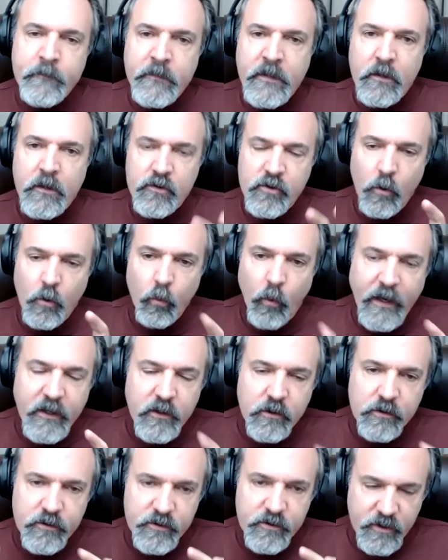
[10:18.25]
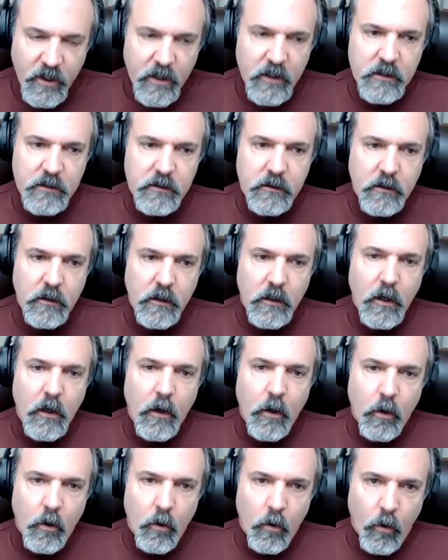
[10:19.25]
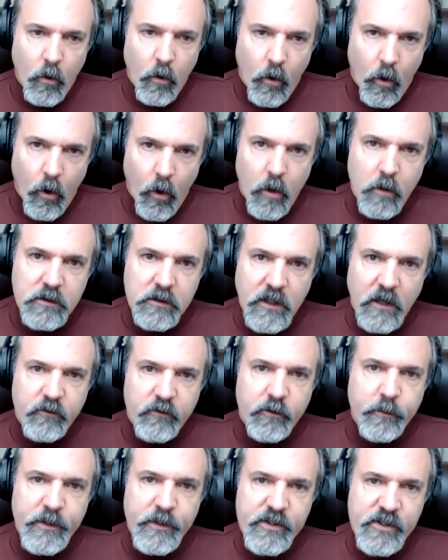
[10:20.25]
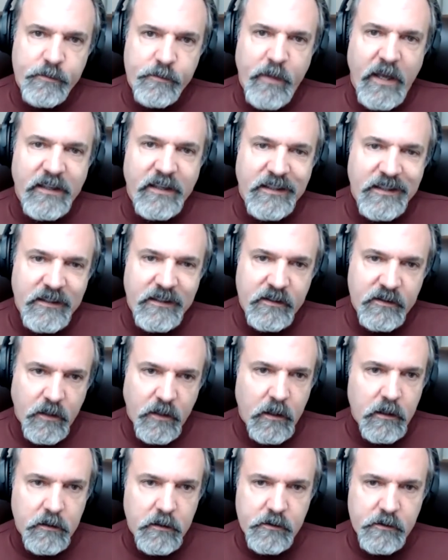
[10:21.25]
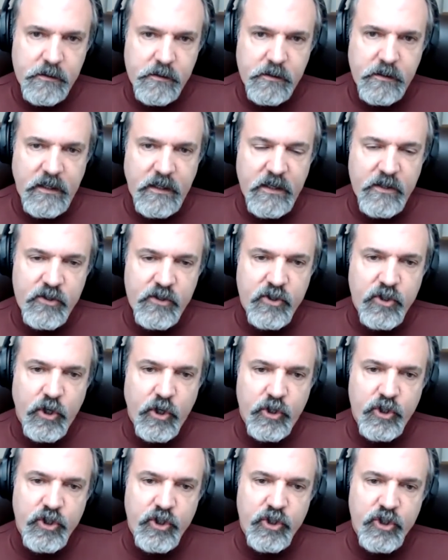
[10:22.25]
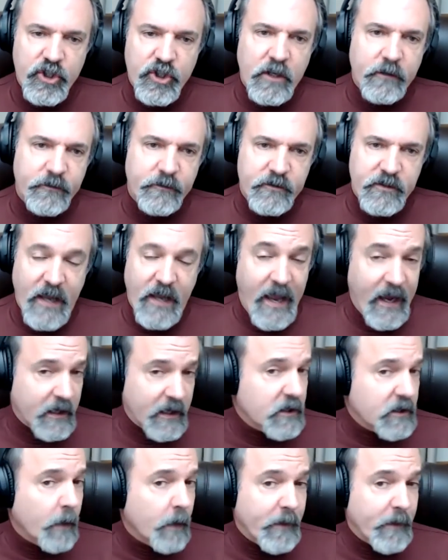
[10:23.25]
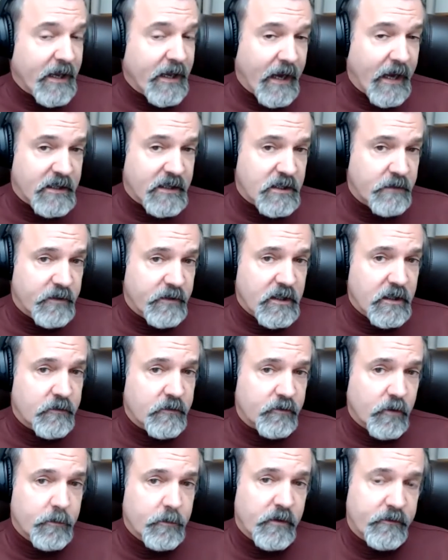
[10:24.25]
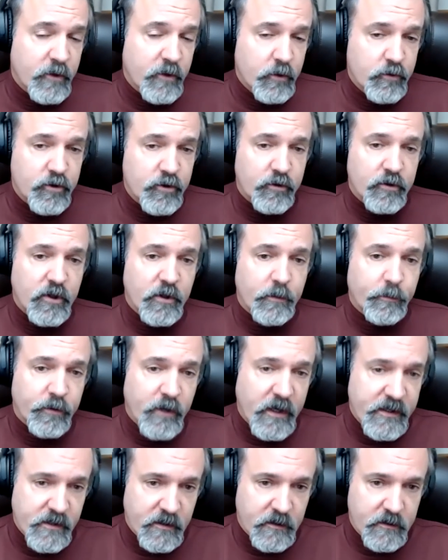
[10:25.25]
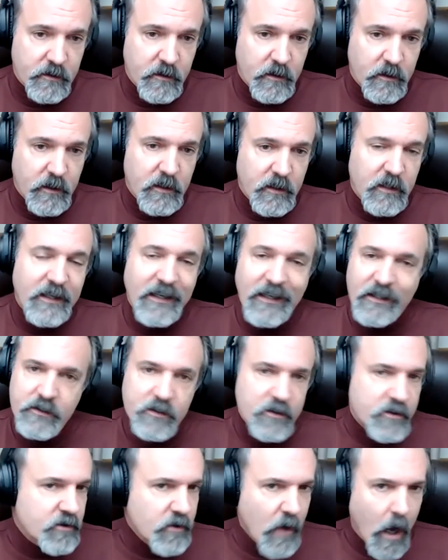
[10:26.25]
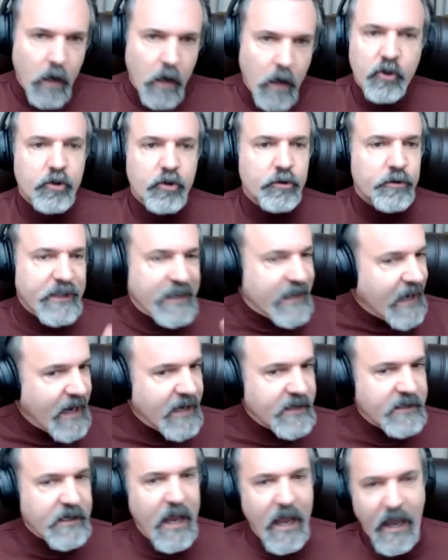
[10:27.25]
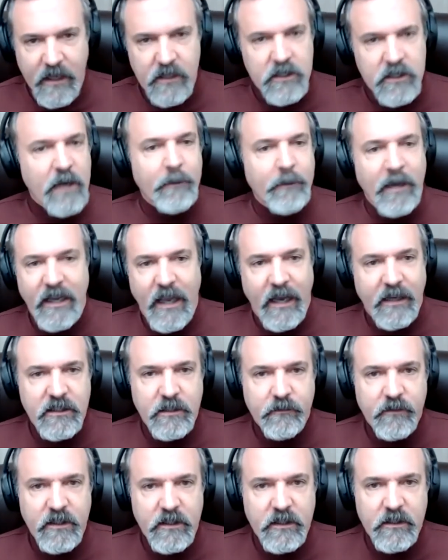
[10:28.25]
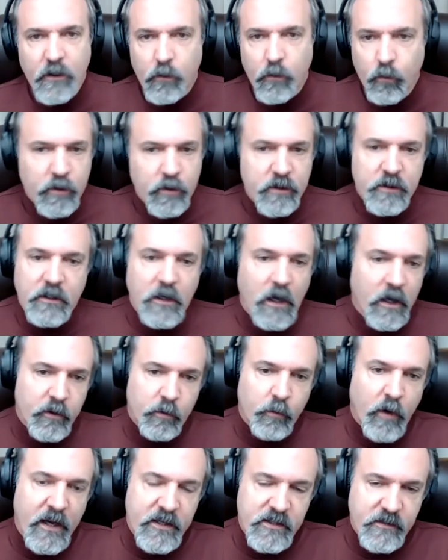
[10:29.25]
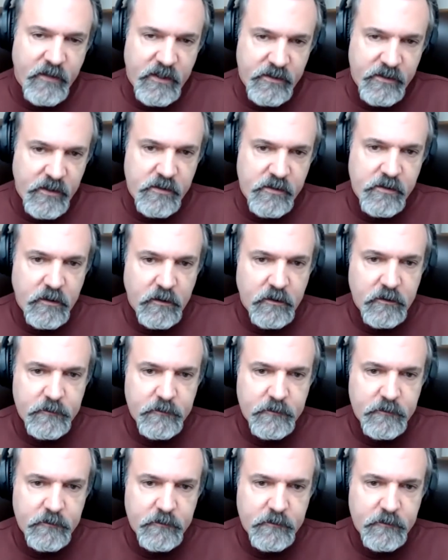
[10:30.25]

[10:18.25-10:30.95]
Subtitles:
So when you're done, all government spending does is to shift economic activity from the future to the present. It does not create economic activity that wouldn't otherwise have existed.